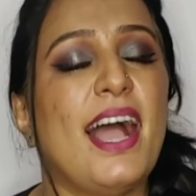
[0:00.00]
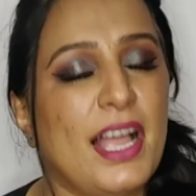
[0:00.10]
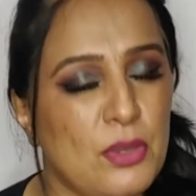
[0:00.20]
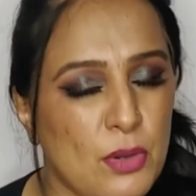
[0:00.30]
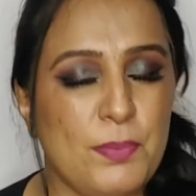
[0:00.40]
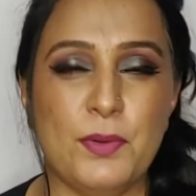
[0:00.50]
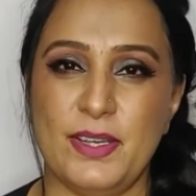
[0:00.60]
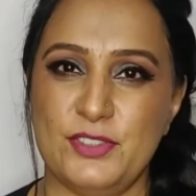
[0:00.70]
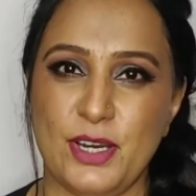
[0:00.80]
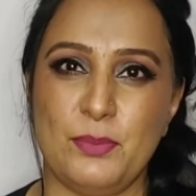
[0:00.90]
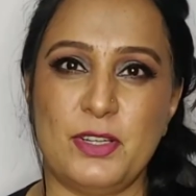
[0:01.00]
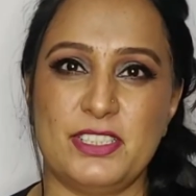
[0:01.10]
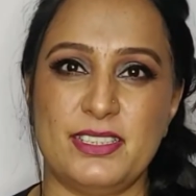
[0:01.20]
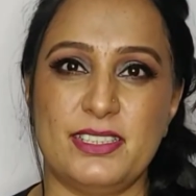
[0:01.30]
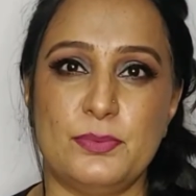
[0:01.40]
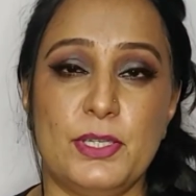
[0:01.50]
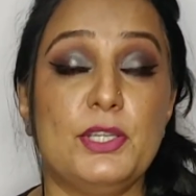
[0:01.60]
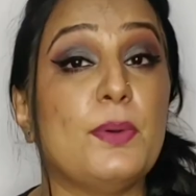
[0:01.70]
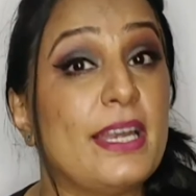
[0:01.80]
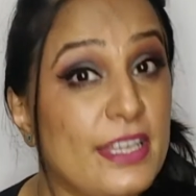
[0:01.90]
I hope you enjoyed watching this
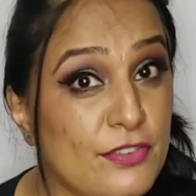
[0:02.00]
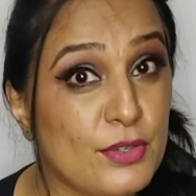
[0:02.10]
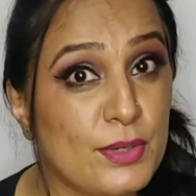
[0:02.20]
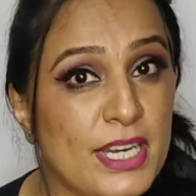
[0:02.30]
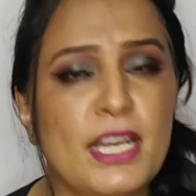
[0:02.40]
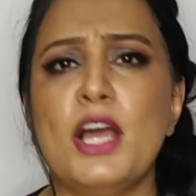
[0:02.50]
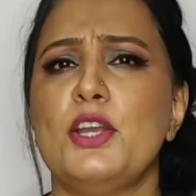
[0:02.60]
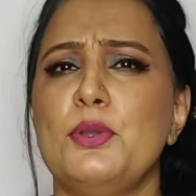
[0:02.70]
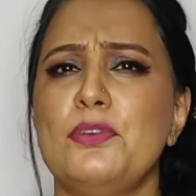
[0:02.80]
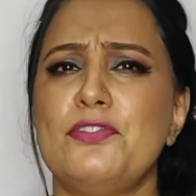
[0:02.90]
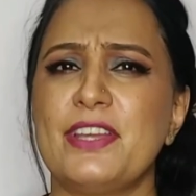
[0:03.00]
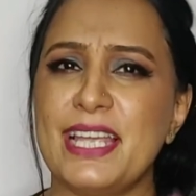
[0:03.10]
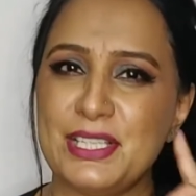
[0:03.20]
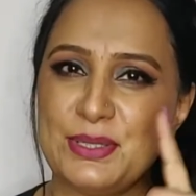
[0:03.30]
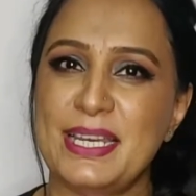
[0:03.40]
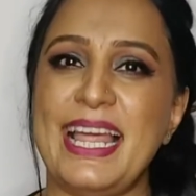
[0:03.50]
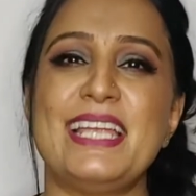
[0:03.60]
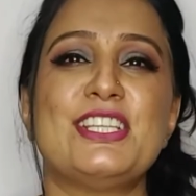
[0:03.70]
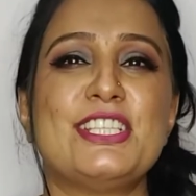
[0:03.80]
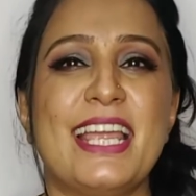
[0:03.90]
video, and if you did, don't forget to
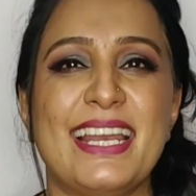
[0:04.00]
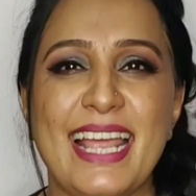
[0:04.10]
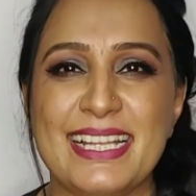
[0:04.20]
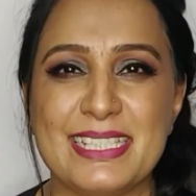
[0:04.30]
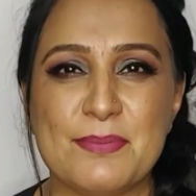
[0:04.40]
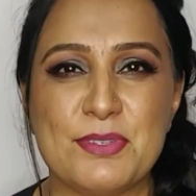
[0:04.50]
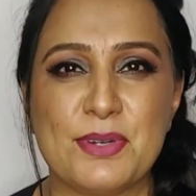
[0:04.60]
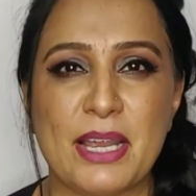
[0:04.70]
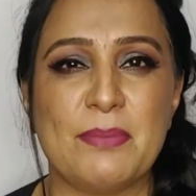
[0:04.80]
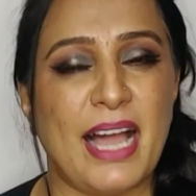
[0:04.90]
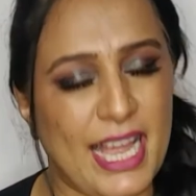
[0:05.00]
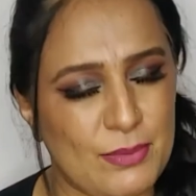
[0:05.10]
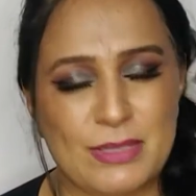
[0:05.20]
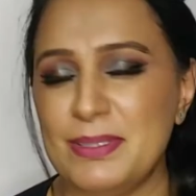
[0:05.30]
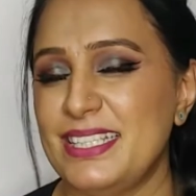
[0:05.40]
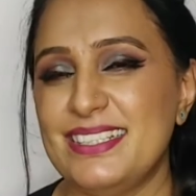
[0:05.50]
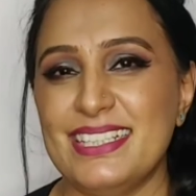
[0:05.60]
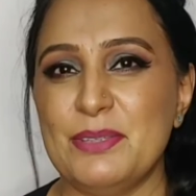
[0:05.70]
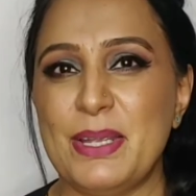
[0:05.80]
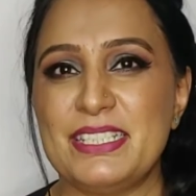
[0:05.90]
like, share and subscribe. I will be
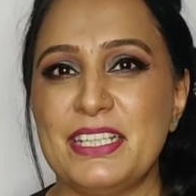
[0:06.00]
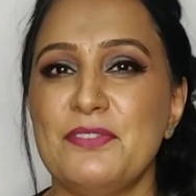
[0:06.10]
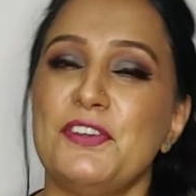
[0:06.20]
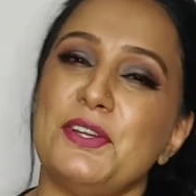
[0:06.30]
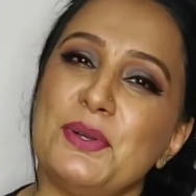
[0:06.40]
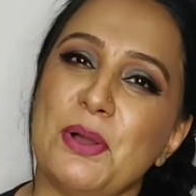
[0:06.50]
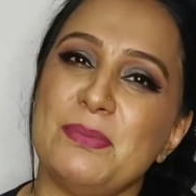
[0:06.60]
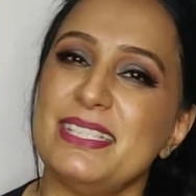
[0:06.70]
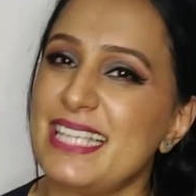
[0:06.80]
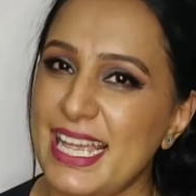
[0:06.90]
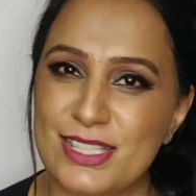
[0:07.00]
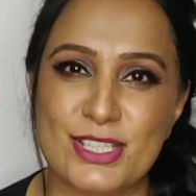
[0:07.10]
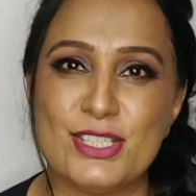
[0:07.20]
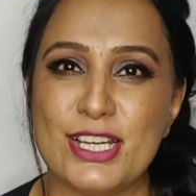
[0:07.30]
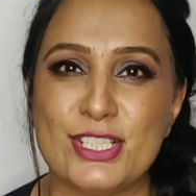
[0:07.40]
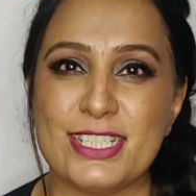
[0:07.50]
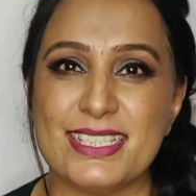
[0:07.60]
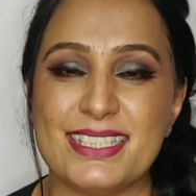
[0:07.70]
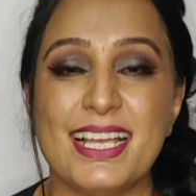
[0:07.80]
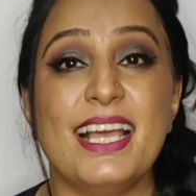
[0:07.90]
eagerly waiting for your comments and
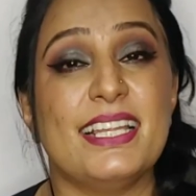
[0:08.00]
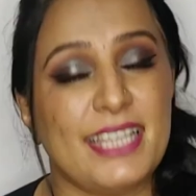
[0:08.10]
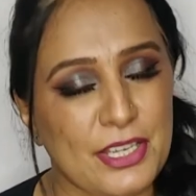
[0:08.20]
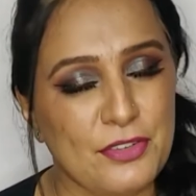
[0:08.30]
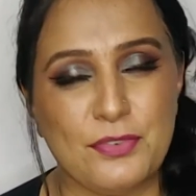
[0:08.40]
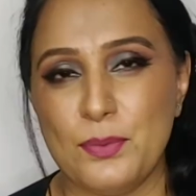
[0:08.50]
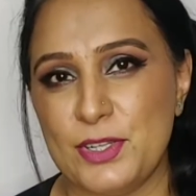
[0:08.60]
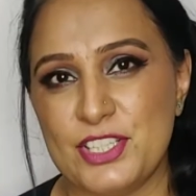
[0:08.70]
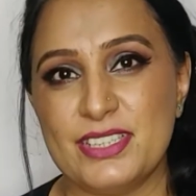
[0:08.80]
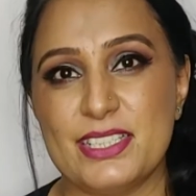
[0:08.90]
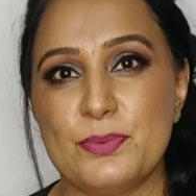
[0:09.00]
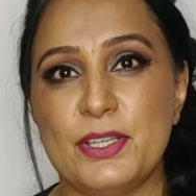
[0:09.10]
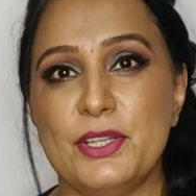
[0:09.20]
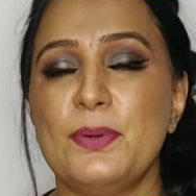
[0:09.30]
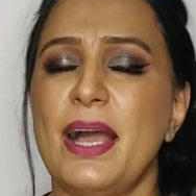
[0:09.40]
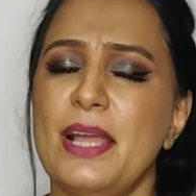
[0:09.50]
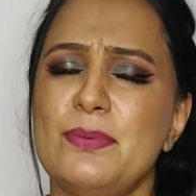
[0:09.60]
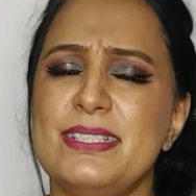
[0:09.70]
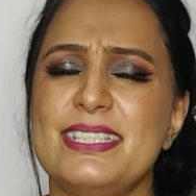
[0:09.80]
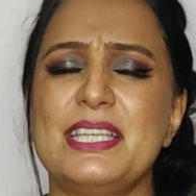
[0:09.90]
suggestions. Thank you for watching this video. I
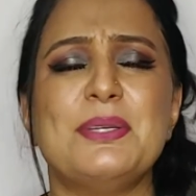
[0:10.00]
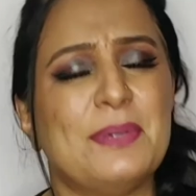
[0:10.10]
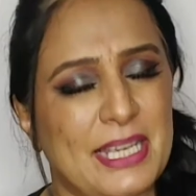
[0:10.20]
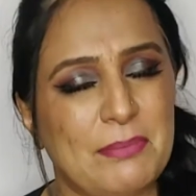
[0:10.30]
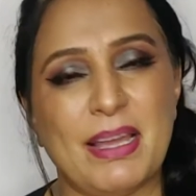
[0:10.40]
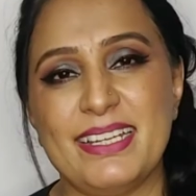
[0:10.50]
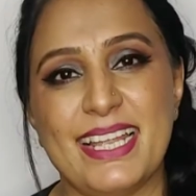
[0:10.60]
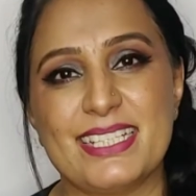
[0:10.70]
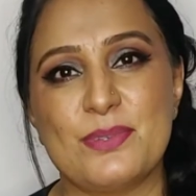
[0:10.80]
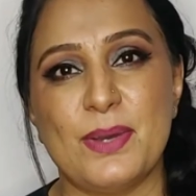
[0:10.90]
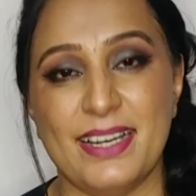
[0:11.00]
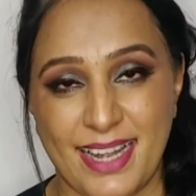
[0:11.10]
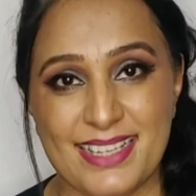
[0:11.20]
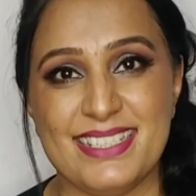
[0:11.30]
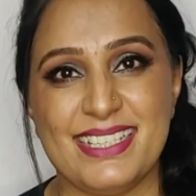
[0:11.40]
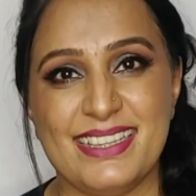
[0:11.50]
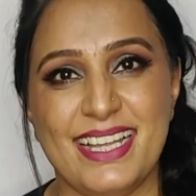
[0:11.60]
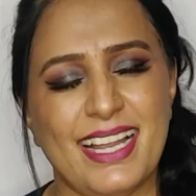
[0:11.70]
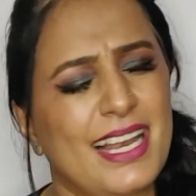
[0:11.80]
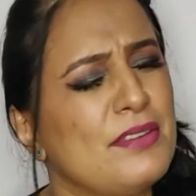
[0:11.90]
will see you in my next one. Until
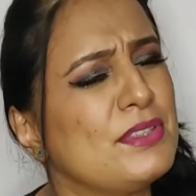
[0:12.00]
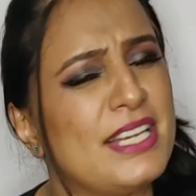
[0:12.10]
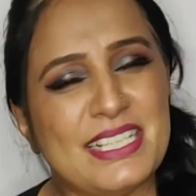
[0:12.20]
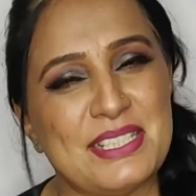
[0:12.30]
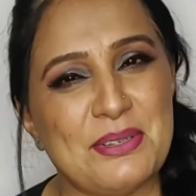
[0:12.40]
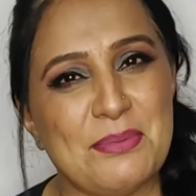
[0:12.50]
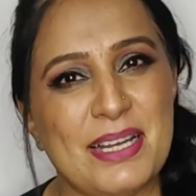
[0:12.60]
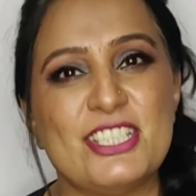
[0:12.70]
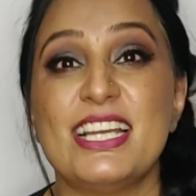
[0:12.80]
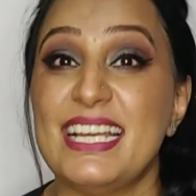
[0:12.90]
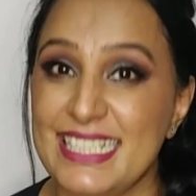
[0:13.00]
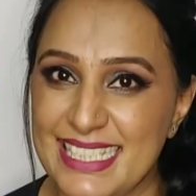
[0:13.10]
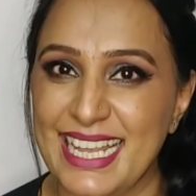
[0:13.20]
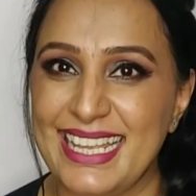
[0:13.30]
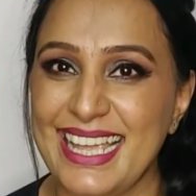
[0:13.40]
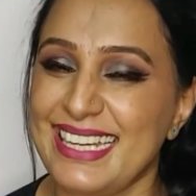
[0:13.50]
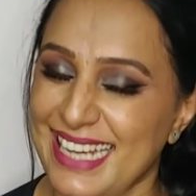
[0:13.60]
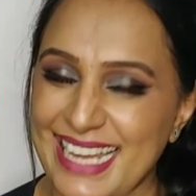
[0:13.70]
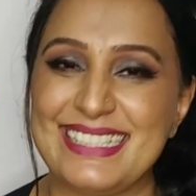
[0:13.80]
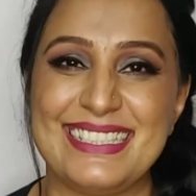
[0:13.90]
then, I love you guys so much. Take care
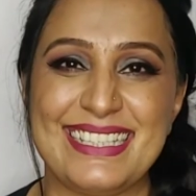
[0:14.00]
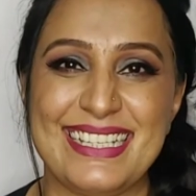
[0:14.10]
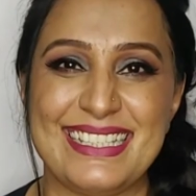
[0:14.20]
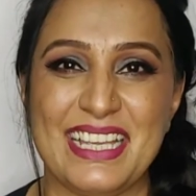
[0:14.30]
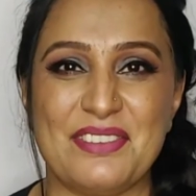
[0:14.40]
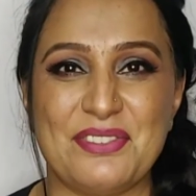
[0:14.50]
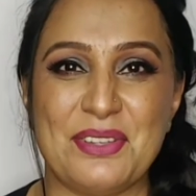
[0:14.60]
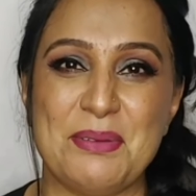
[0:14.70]
and stay safe.